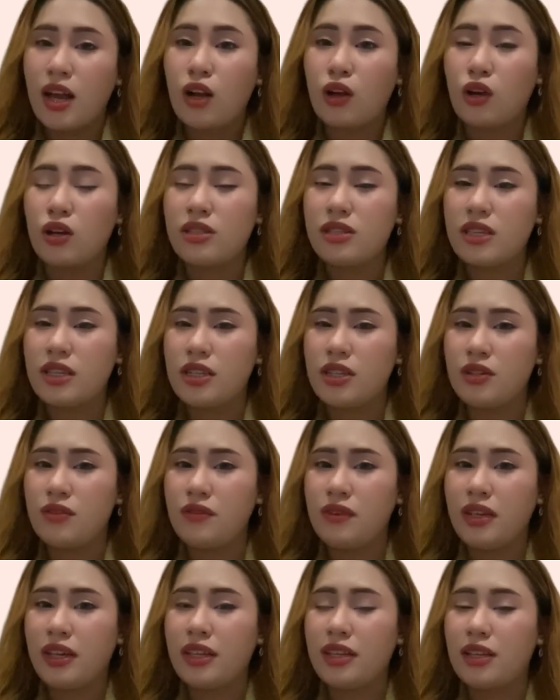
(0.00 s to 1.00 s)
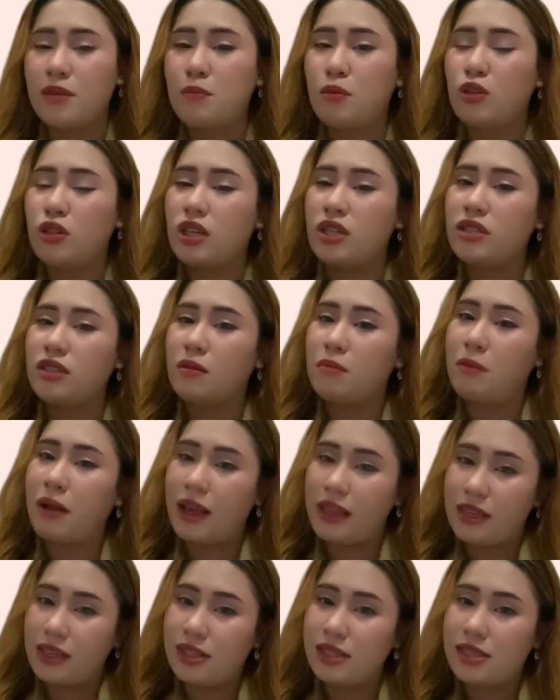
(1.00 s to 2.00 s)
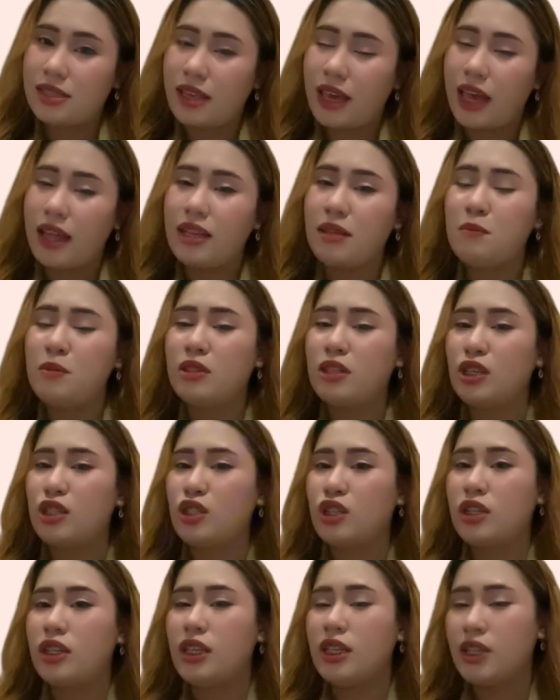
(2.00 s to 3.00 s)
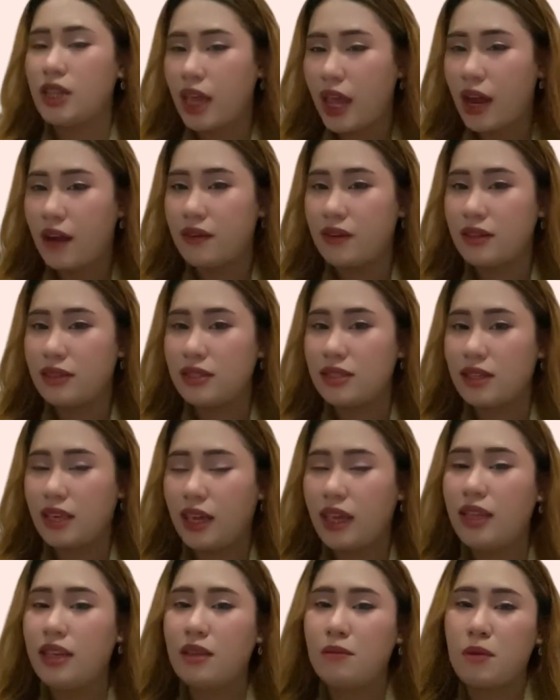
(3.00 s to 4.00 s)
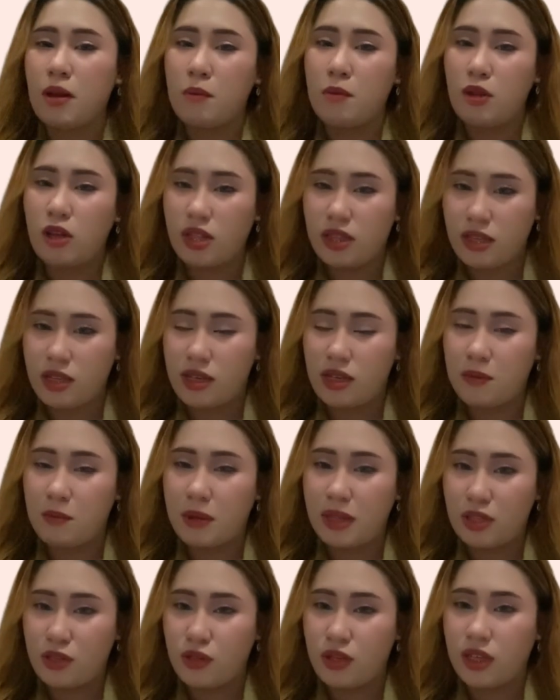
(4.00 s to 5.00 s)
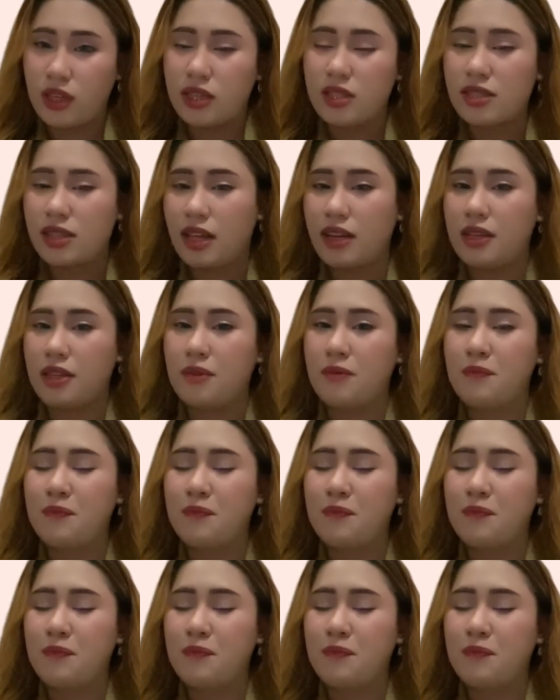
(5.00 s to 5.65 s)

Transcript: considering the potential bias and limitation inherent in the bibliometric study.